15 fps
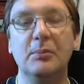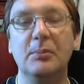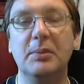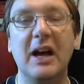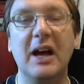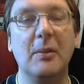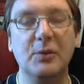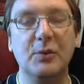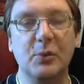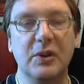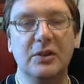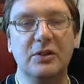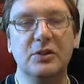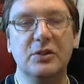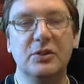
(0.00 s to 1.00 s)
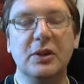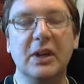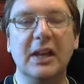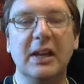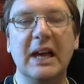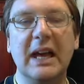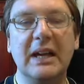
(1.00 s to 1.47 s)
perhaps with a
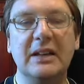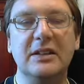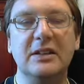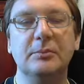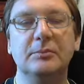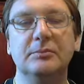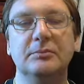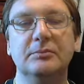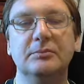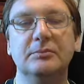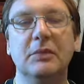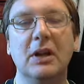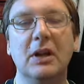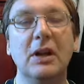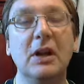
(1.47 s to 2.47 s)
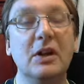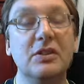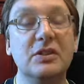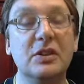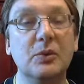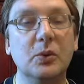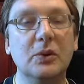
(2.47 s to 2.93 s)
talking head.
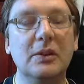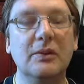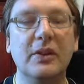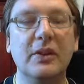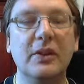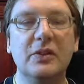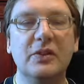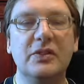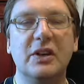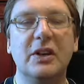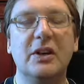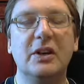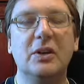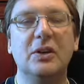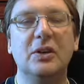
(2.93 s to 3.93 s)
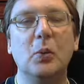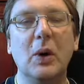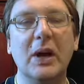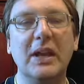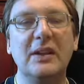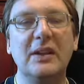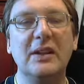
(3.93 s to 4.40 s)
So all of those are
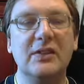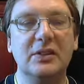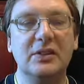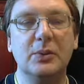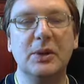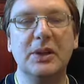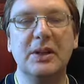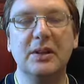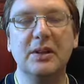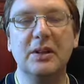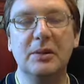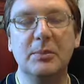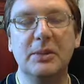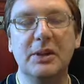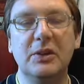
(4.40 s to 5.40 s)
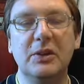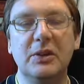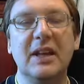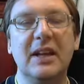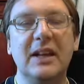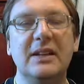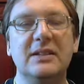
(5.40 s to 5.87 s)
ways that we can
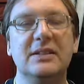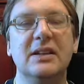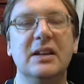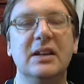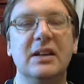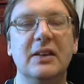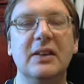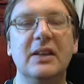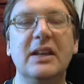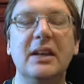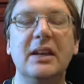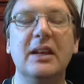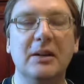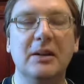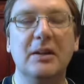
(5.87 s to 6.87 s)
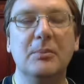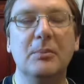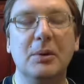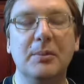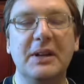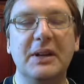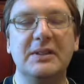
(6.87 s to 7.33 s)
communicate the
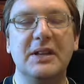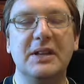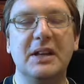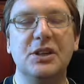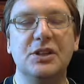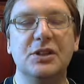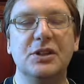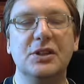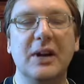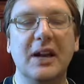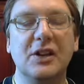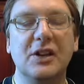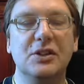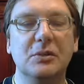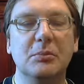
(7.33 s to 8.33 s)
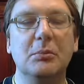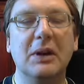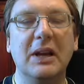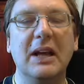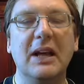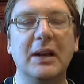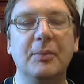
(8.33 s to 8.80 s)
implementation or action
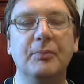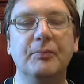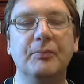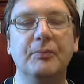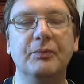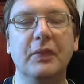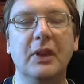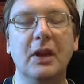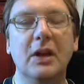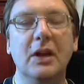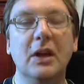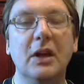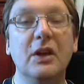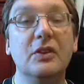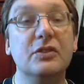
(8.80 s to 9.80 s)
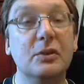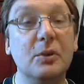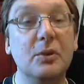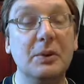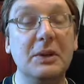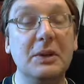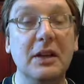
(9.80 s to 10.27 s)
plan. So
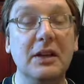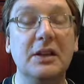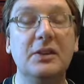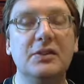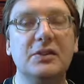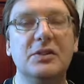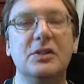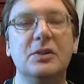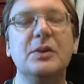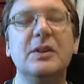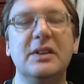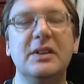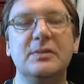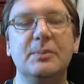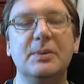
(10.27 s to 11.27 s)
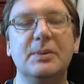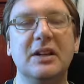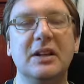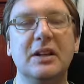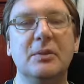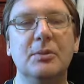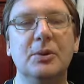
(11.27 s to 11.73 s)
what we'd like you to do in this
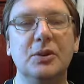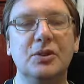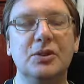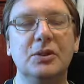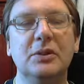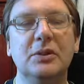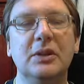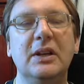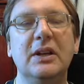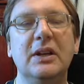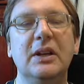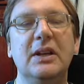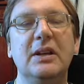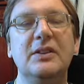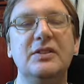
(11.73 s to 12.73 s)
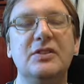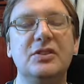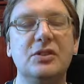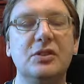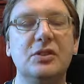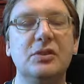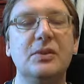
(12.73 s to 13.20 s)
particular module is
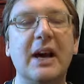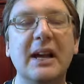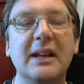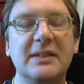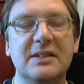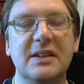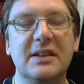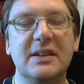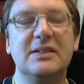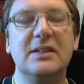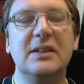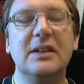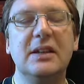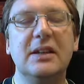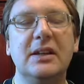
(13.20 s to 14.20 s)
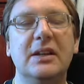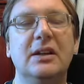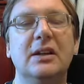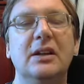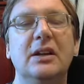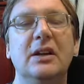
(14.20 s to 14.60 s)
to access the